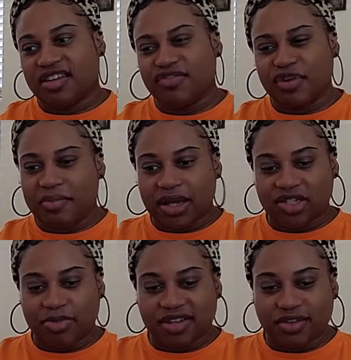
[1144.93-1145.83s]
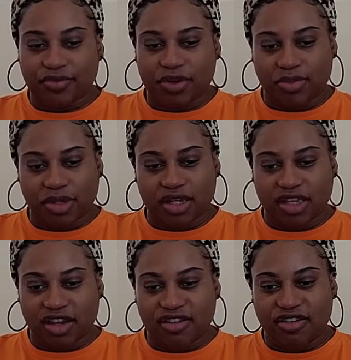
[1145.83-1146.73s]
I never imagined myself in a
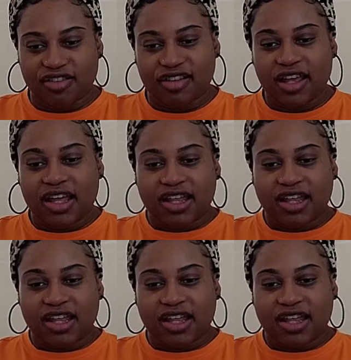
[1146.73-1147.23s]
million years.